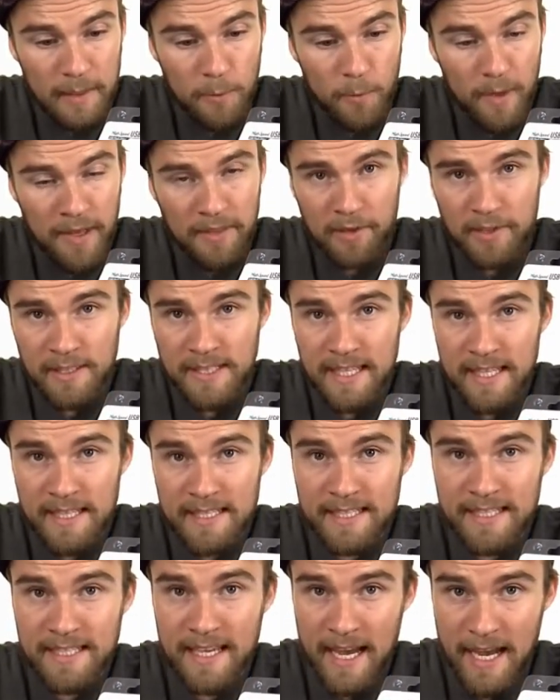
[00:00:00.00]
whether it's a
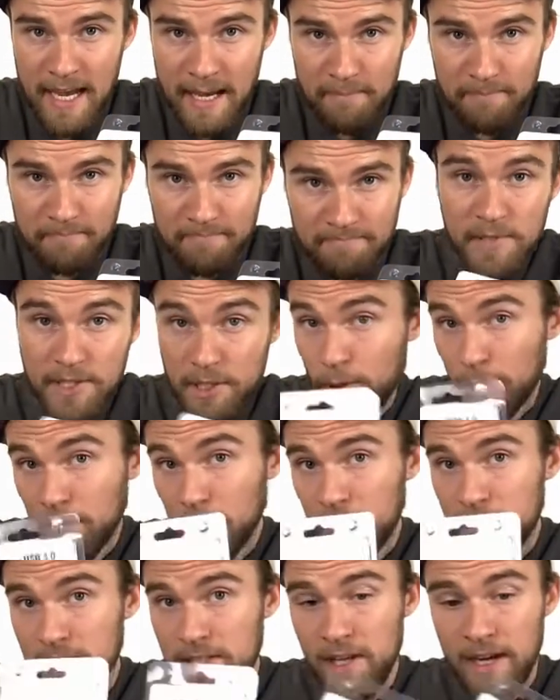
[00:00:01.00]
scam. So it
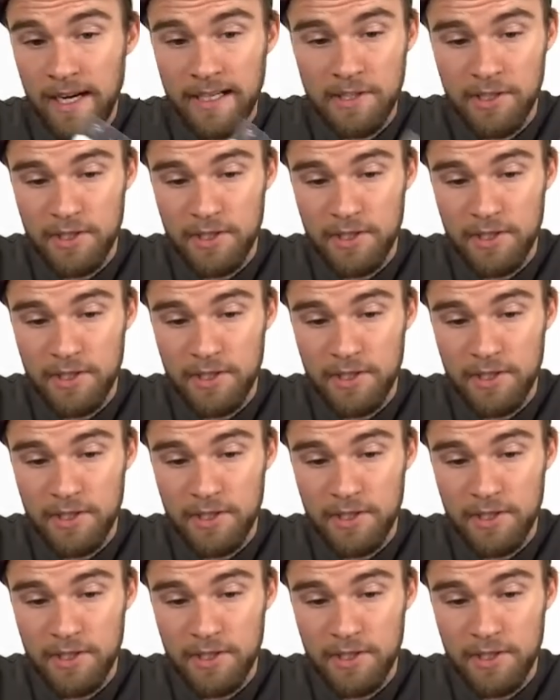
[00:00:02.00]
looks like